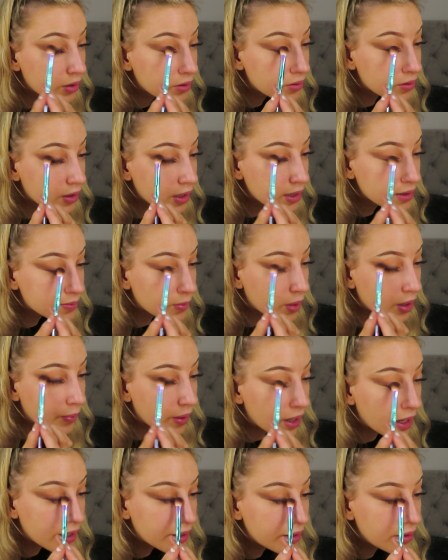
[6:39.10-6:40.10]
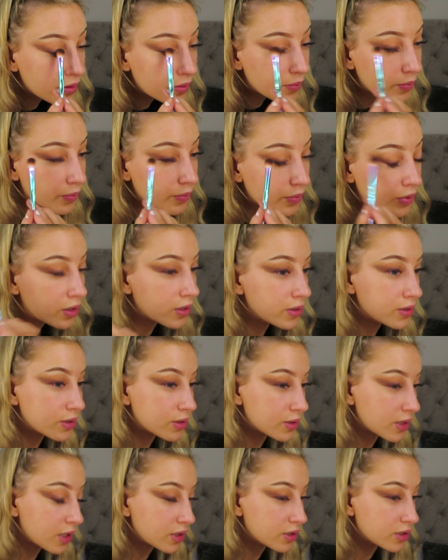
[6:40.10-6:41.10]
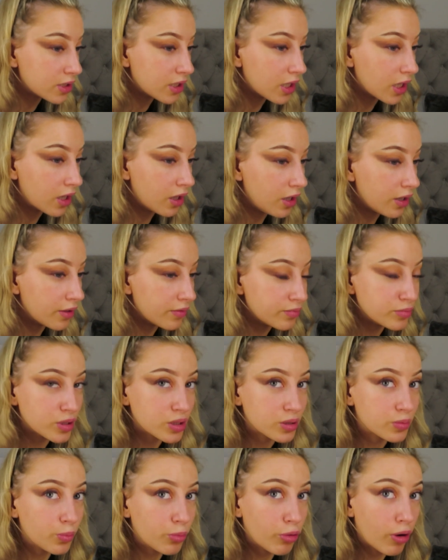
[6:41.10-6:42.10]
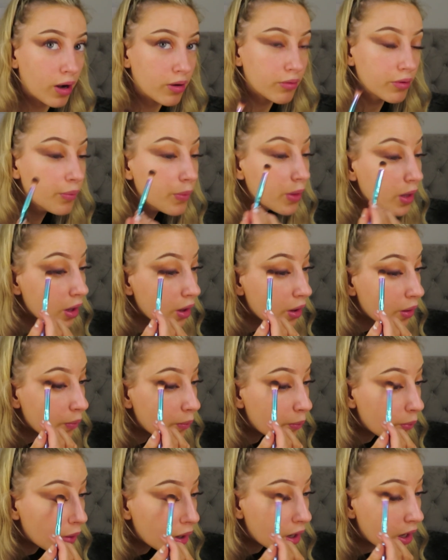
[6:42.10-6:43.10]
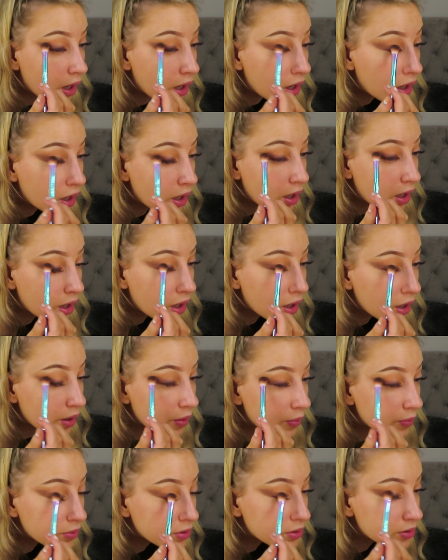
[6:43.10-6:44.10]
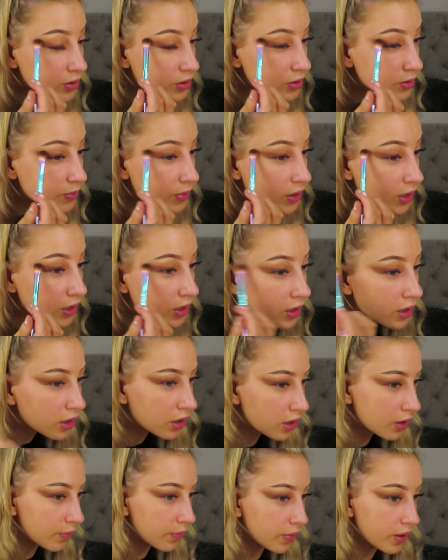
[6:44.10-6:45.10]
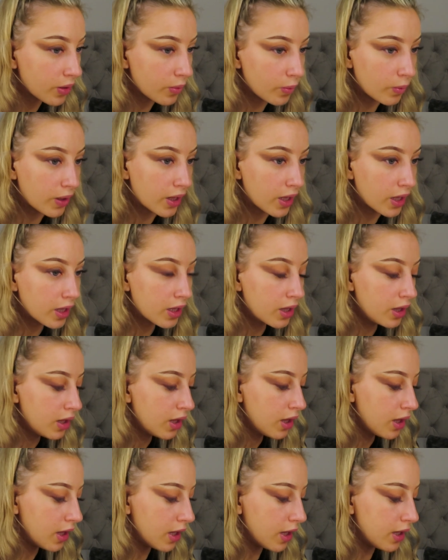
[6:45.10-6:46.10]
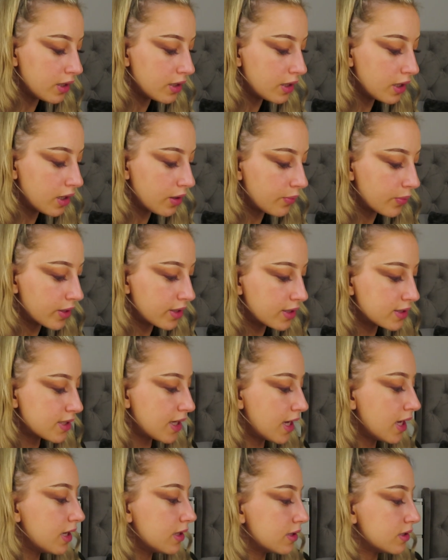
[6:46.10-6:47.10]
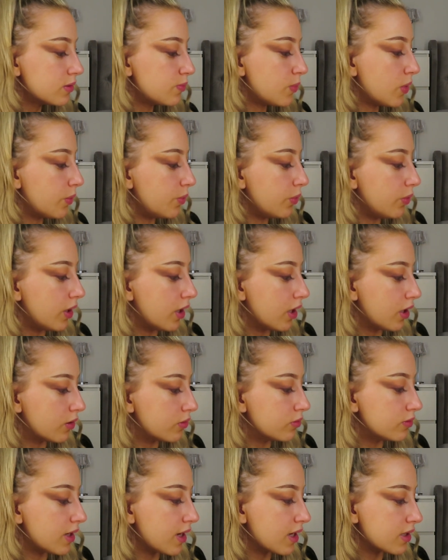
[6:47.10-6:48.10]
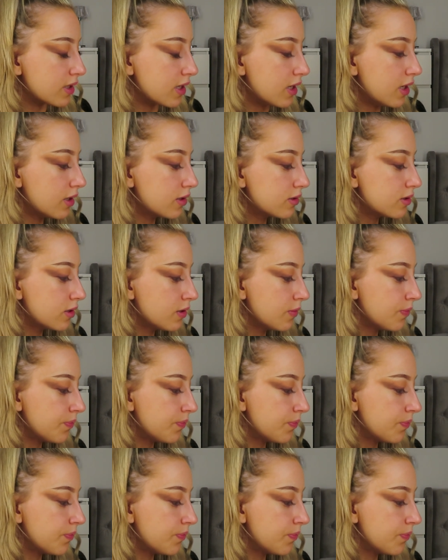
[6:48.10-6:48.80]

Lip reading: that's my bad, because it's actually kind of just brown. But just making like a big wing, and then I'm going to take this purple here called Addict,